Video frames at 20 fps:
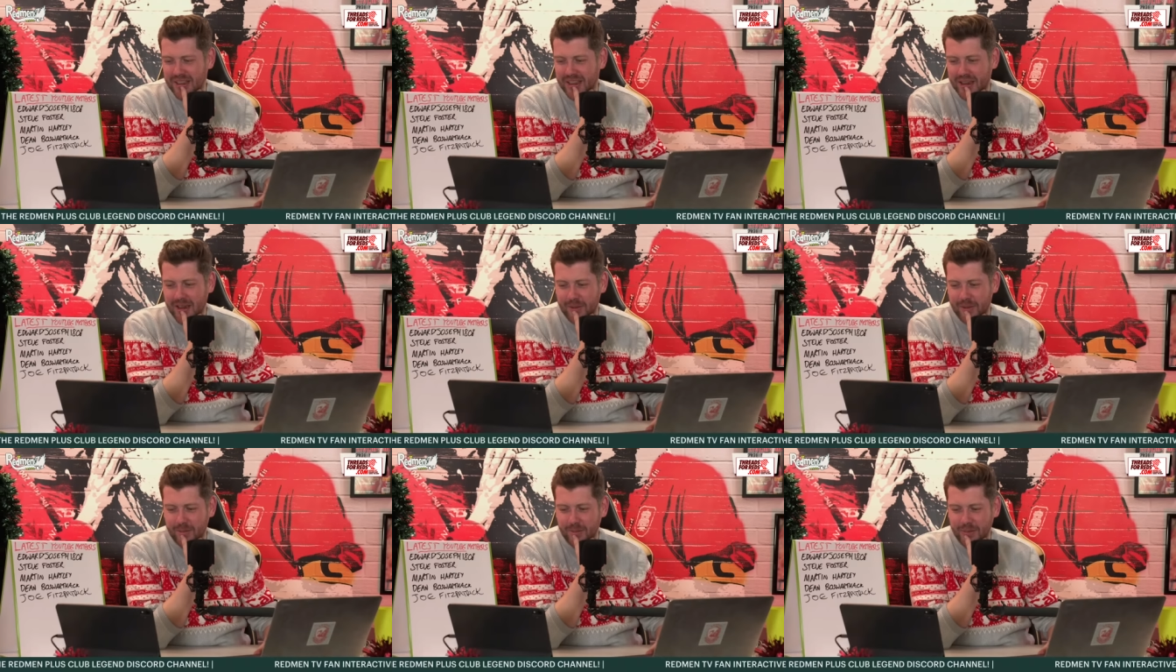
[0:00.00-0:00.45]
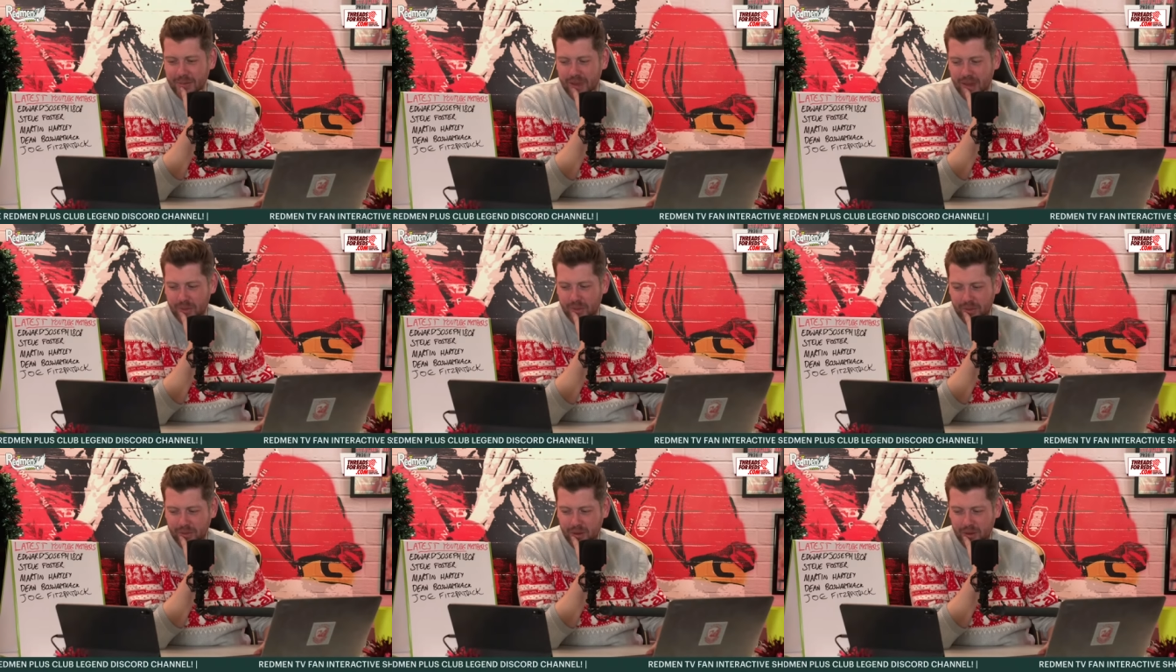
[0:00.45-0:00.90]
and
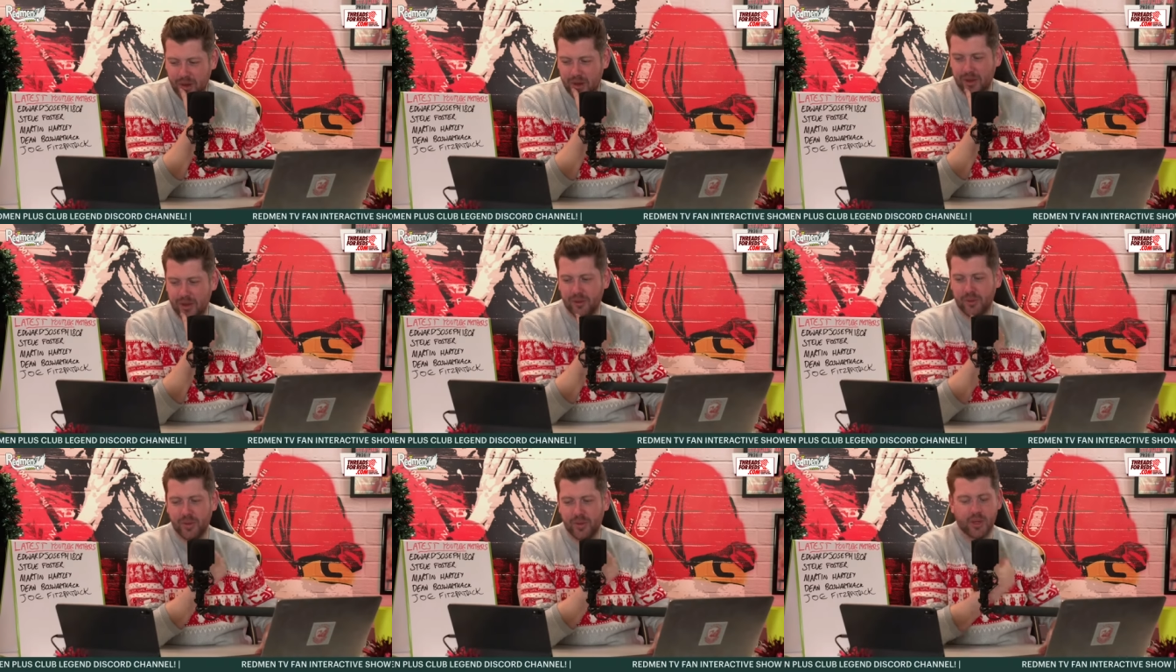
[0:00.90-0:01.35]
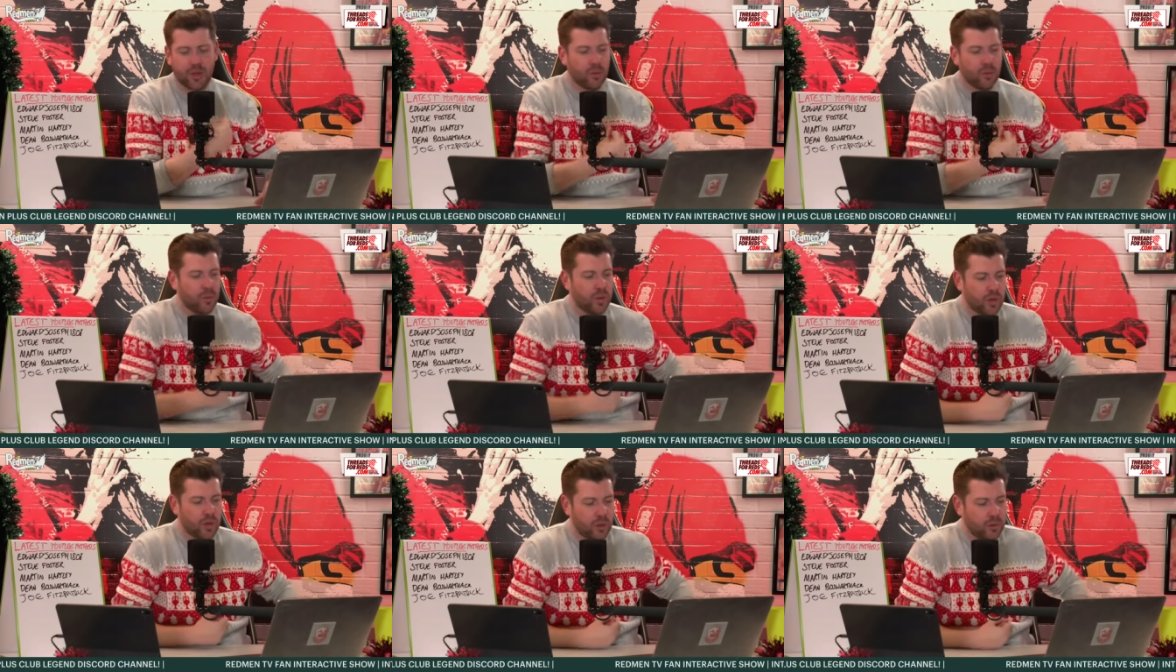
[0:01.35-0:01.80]

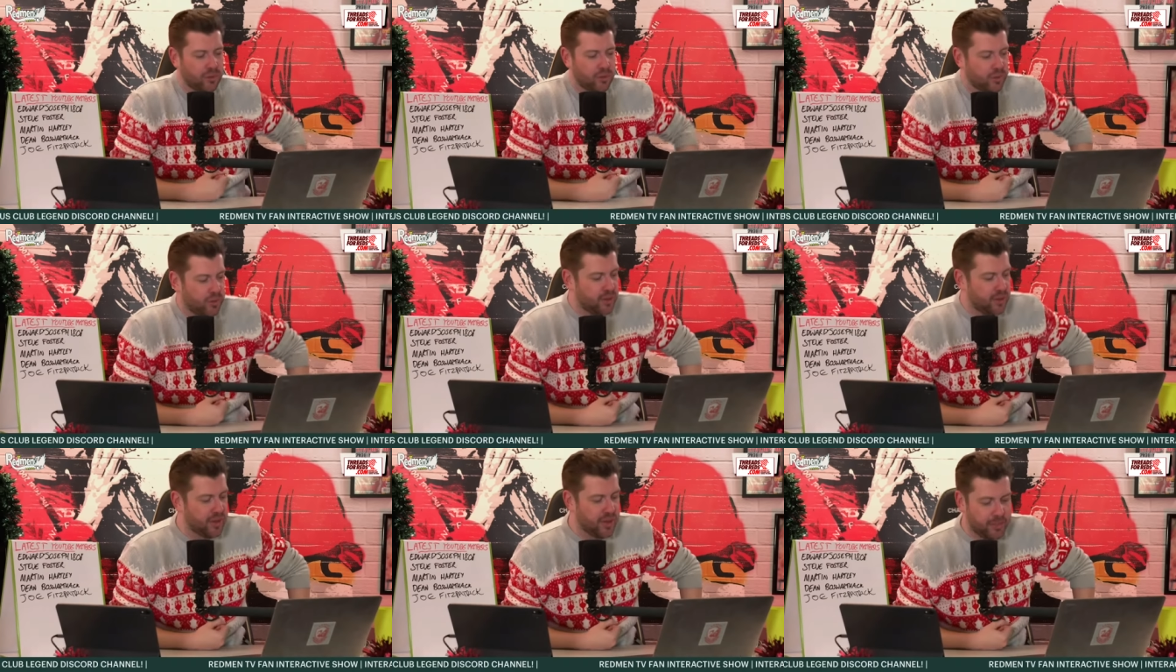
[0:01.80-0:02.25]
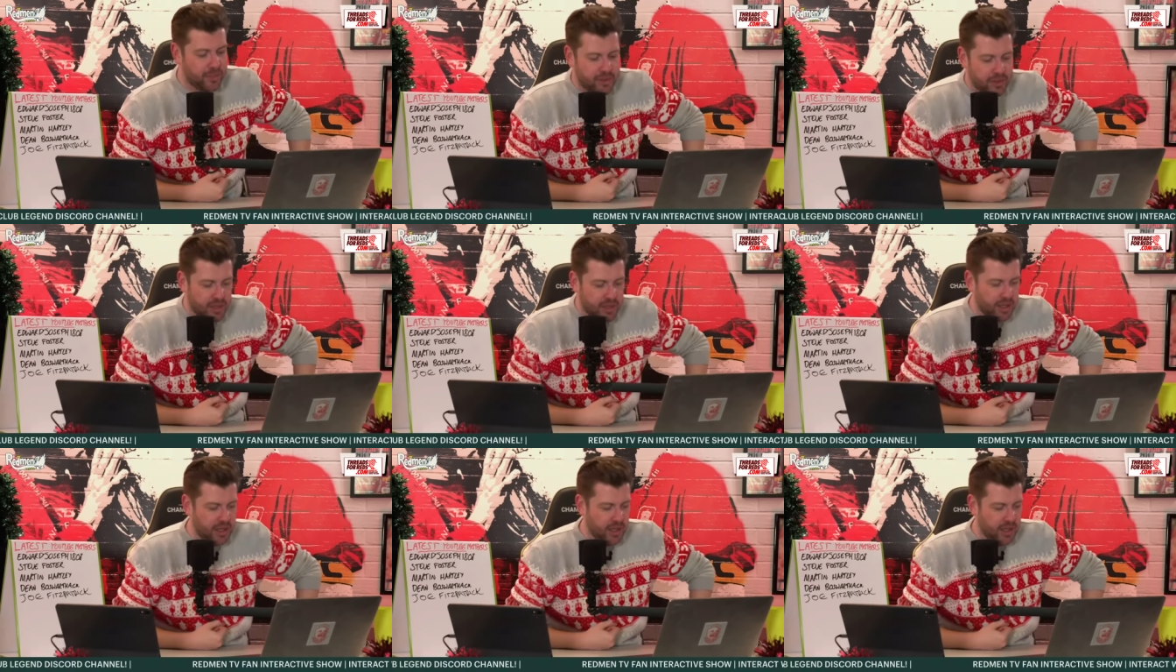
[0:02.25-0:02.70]
we'll go through all them
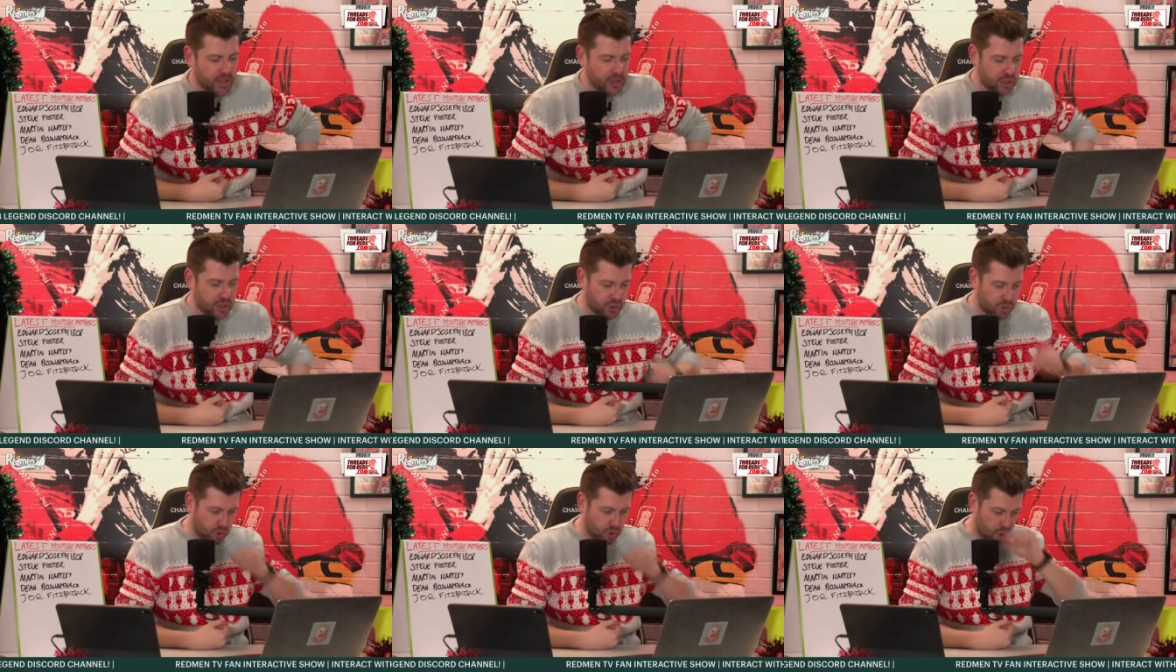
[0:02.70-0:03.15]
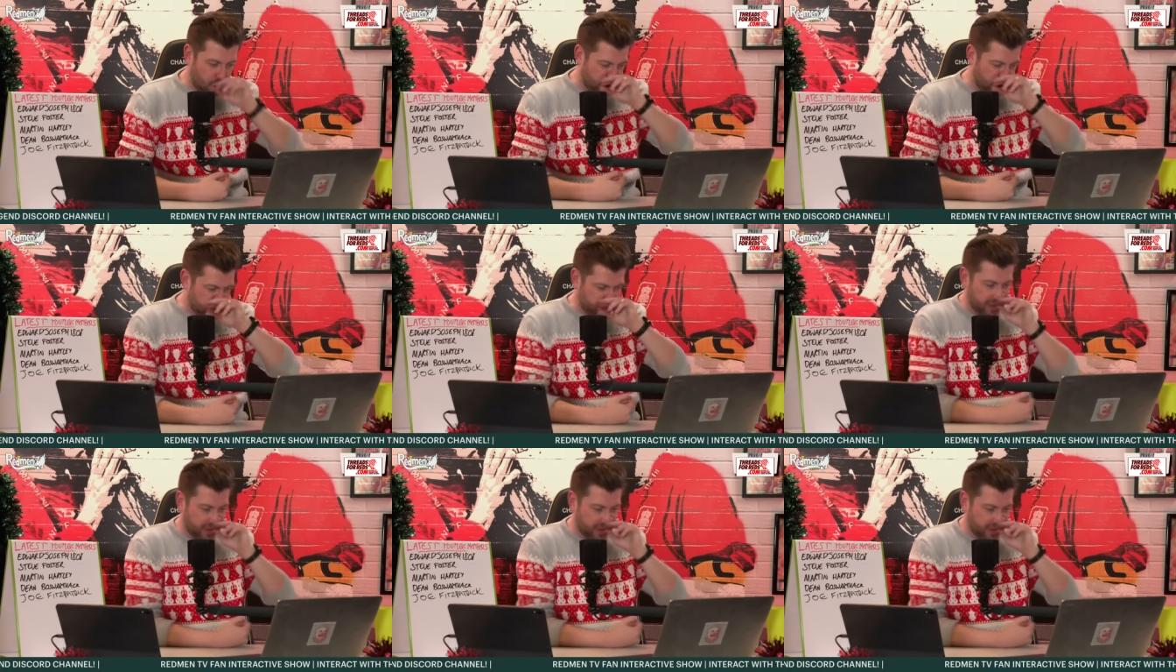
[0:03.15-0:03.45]
in due course.